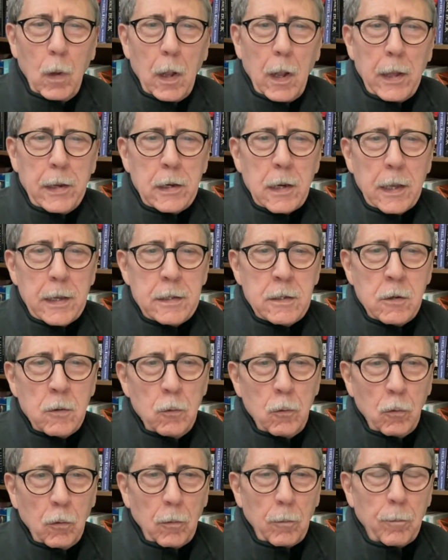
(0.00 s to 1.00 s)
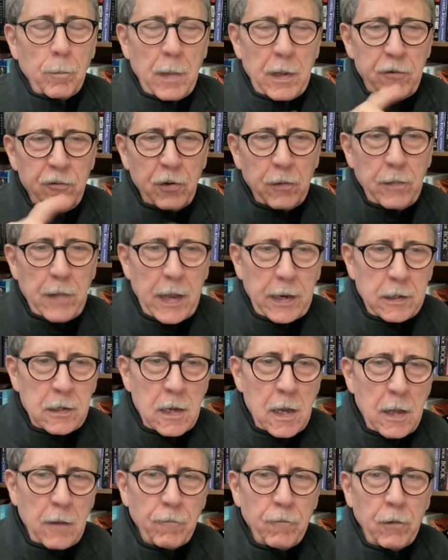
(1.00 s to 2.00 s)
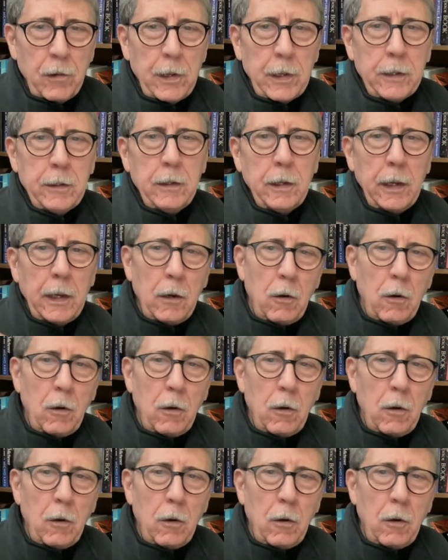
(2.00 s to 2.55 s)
I'd like to mention that conflict